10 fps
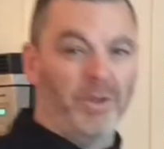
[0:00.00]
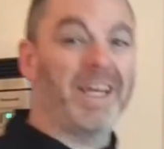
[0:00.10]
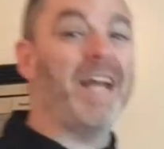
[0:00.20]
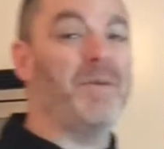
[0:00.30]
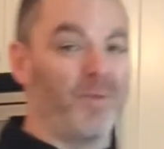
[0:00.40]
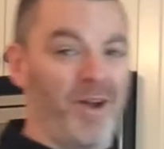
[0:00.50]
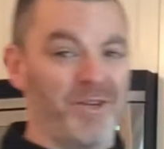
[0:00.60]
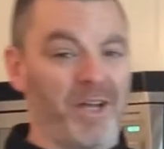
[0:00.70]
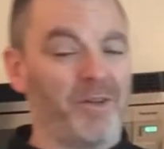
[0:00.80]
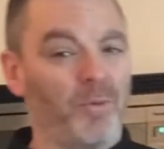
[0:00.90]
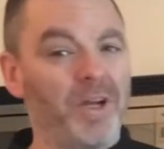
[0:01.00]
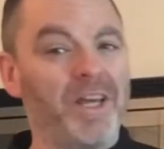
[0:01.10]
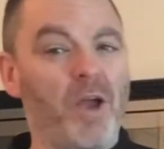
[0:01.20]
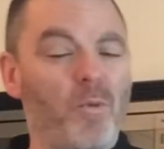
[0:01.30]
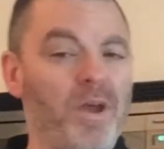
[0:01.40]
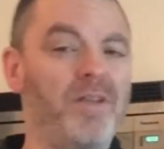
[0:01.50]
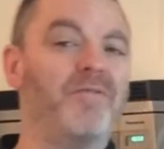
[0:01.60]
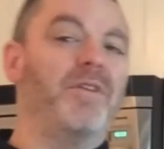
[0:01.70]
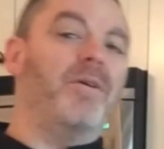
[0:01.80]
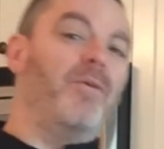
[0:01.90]
like any project, we're going to get rid
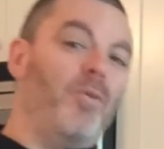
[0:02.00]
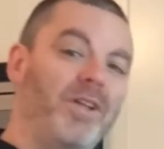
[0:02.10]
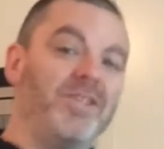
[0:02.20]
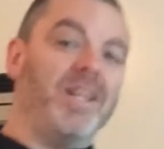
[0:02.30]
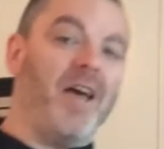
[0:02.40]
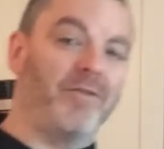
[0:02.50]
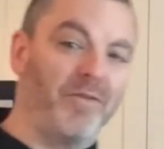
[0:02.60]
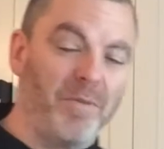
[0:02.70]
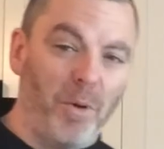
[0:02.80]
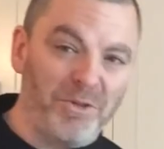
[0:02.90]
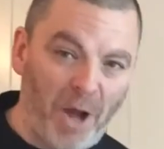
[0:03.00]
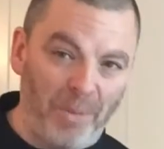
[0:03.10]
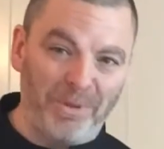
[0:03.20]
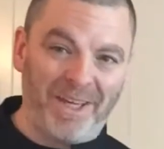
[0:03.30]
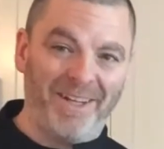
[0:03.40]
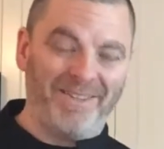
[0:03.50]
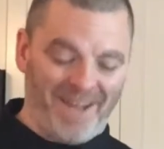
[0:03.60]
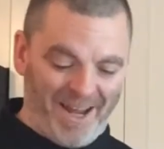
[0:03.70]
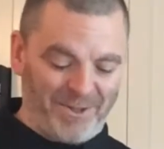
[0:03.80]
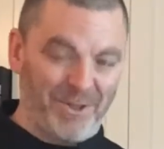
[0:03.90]
of what's left of the most complicated
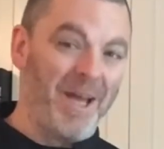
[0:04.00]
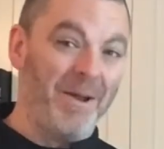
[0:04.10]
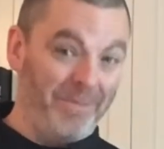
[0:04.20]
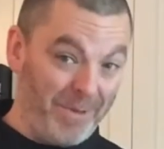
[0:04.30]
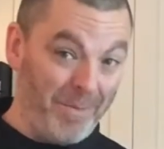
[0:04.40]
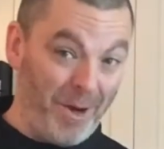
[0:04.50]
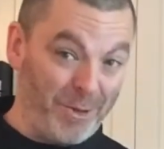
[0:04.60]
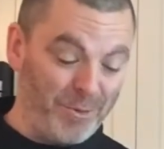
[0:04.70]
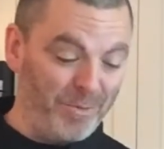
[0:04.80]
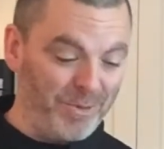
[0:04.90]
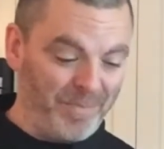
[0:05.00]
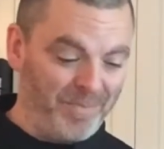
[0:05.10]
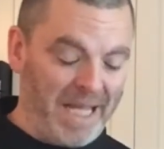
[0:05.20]
tasks, the mushrooms.